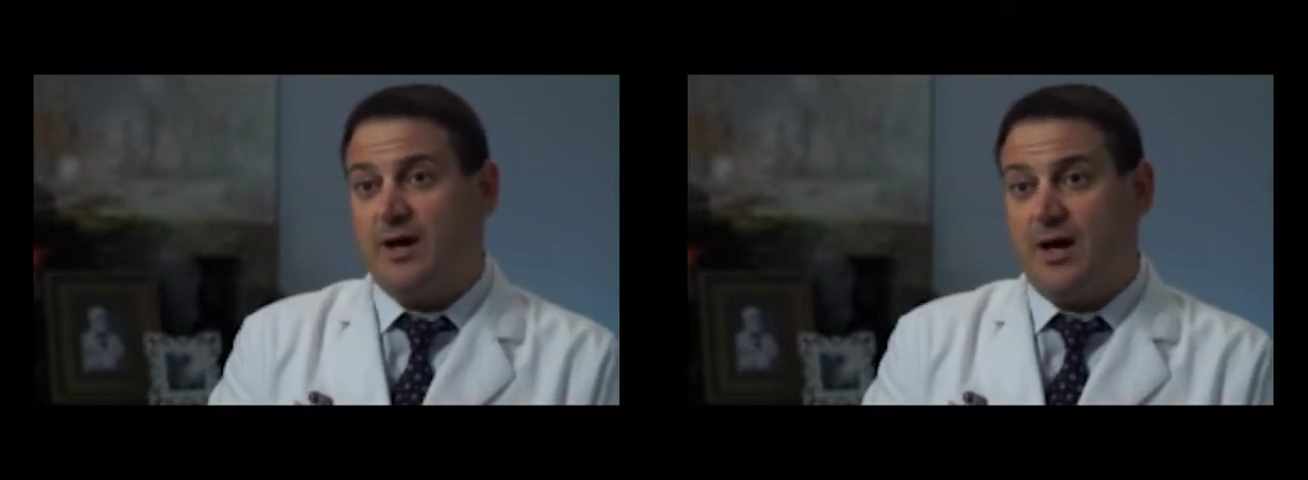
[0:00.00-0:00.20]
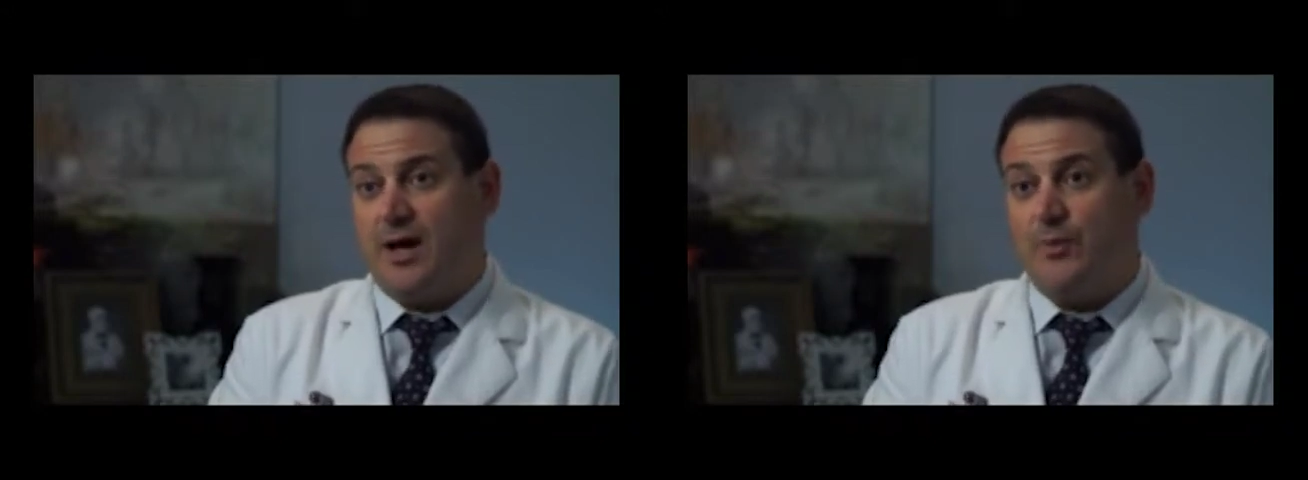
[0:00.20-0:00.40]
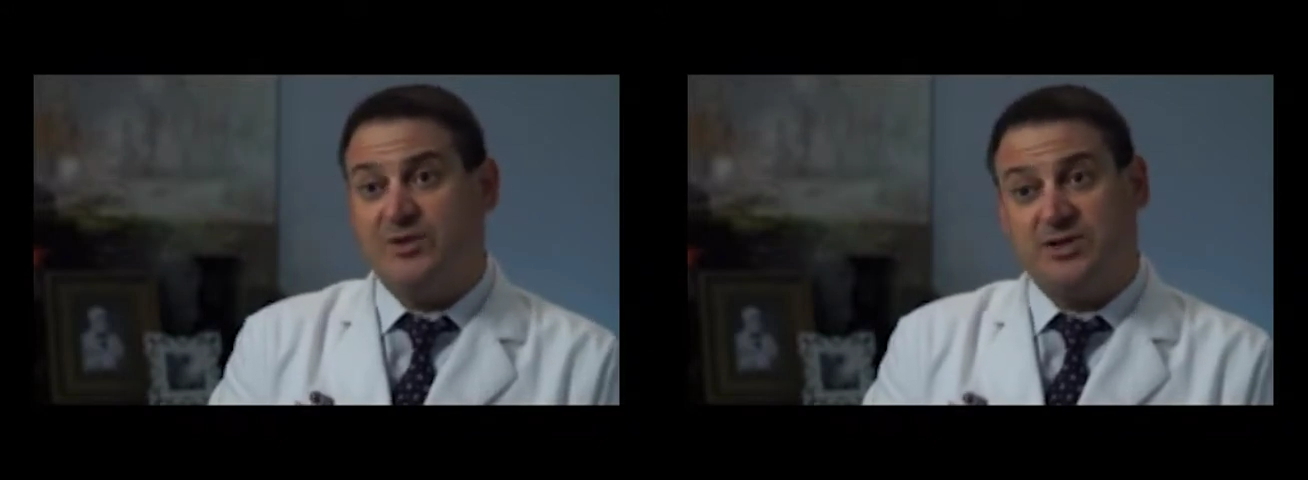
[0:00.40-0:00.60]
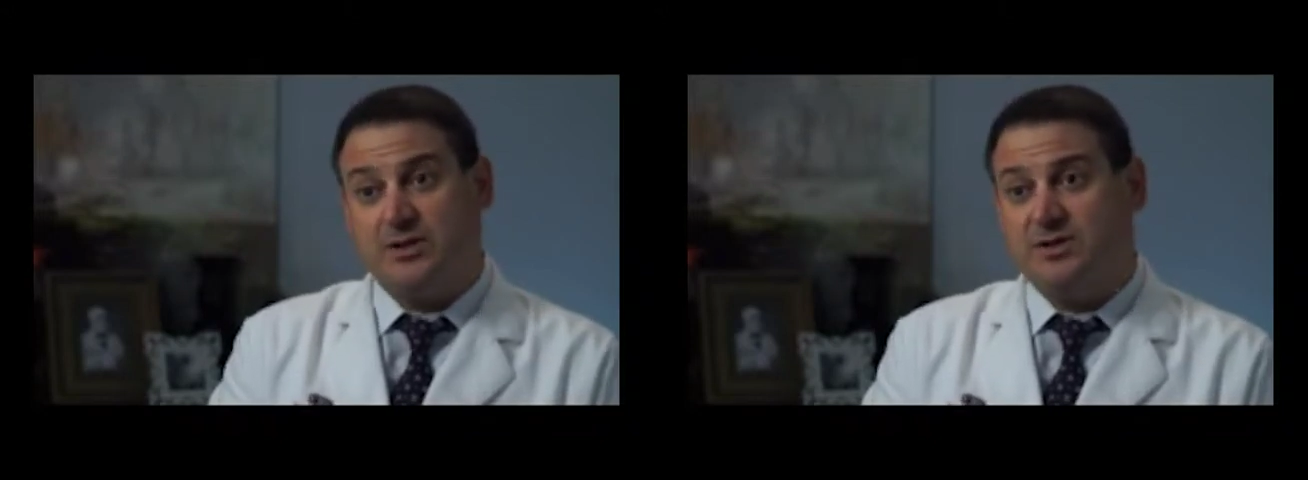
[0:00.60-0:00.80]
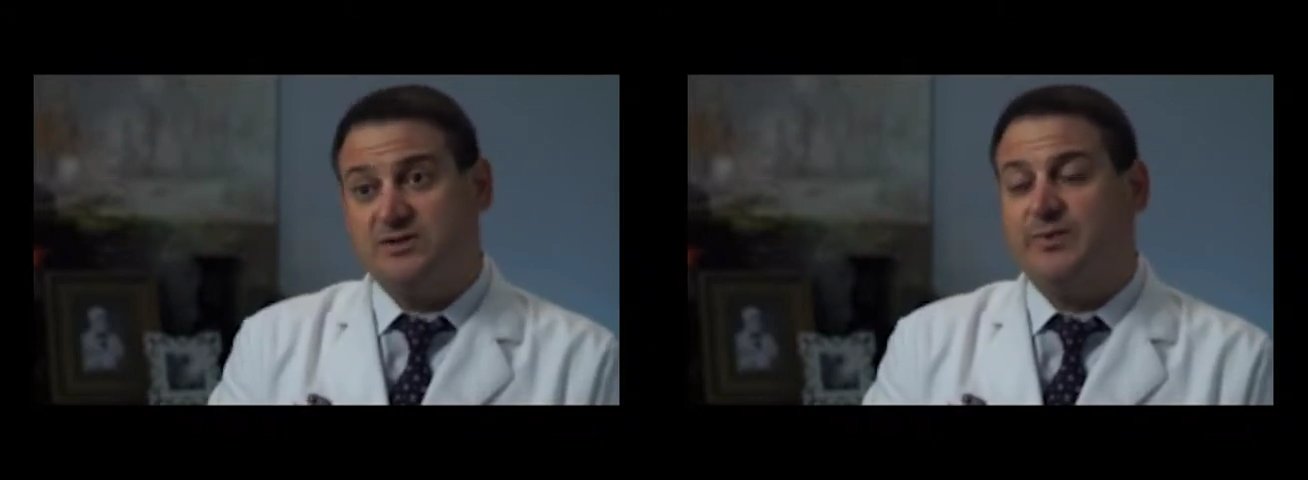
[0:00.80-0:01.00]
uh, which can
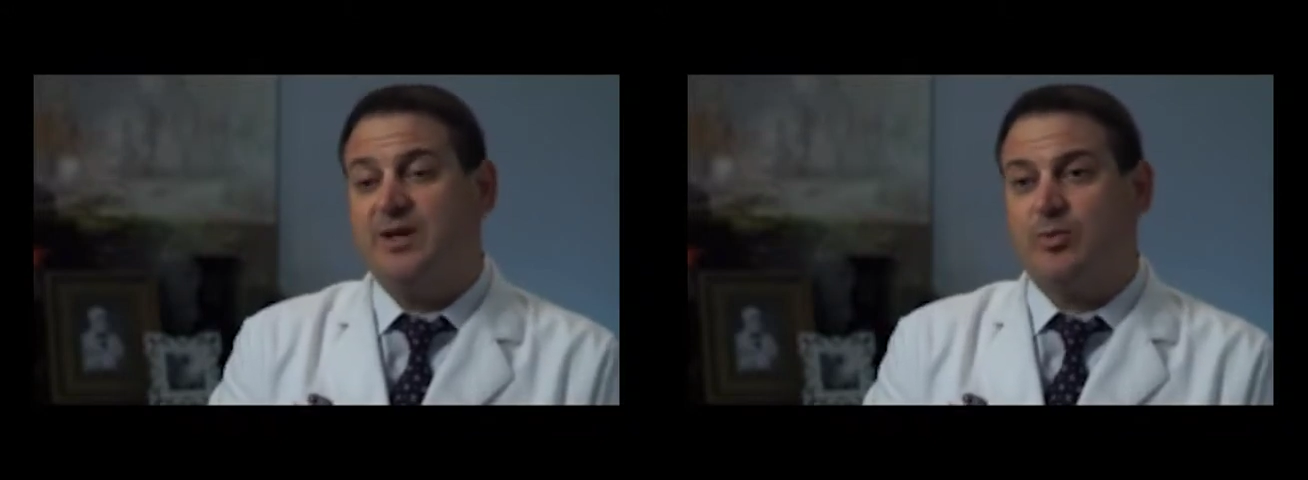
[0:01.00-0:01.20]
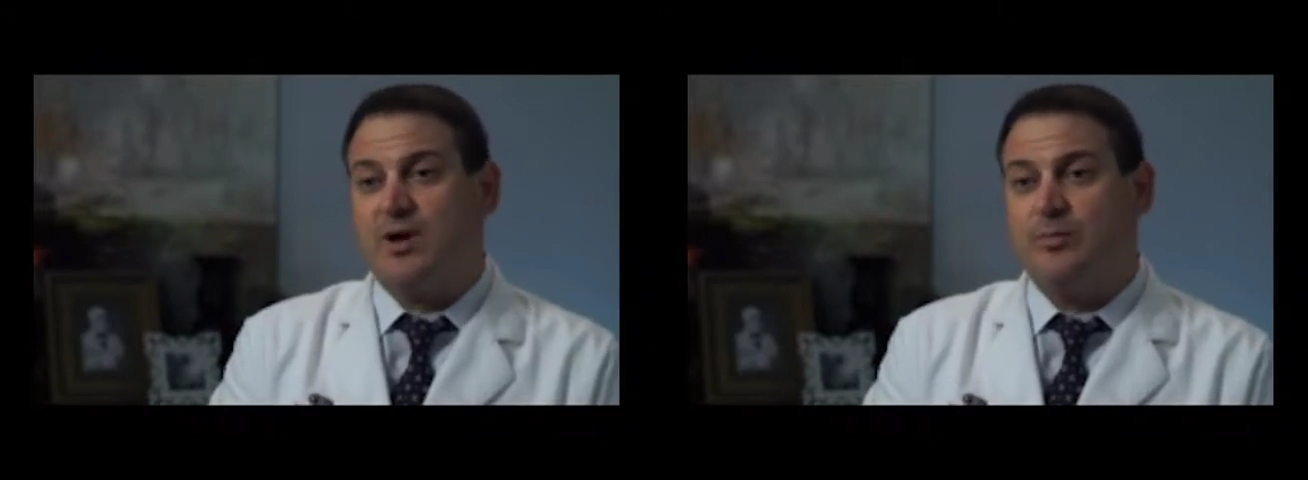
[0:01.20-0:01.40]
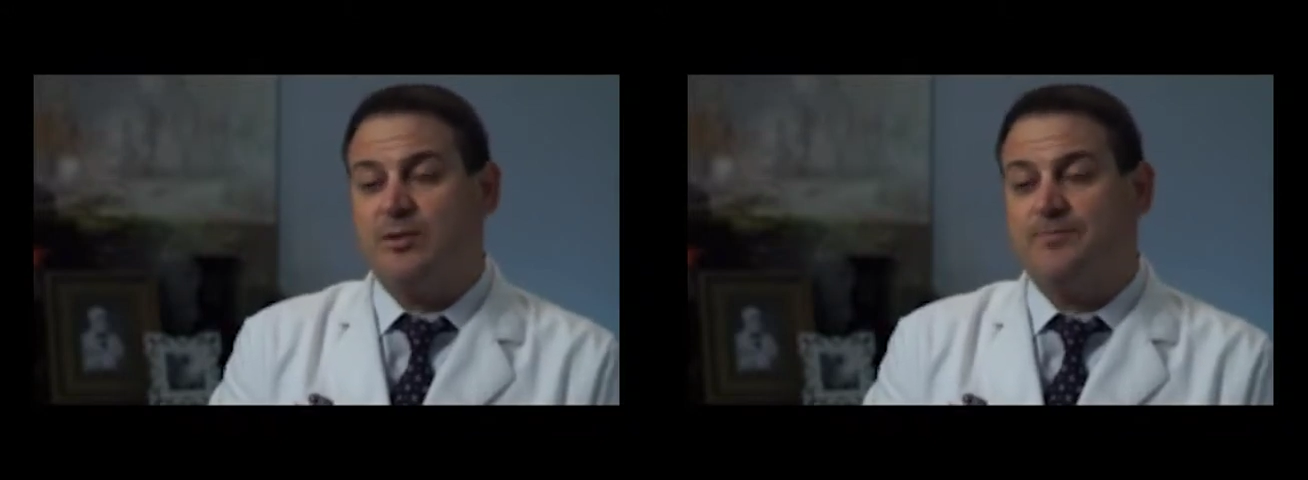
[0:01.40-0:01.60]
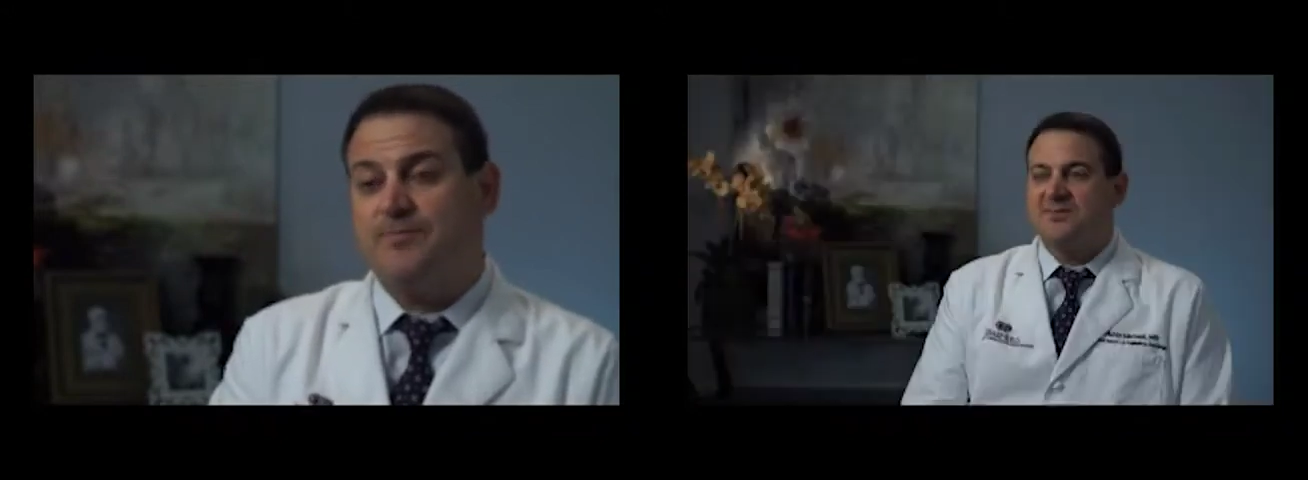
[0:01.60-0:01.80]
also be a problem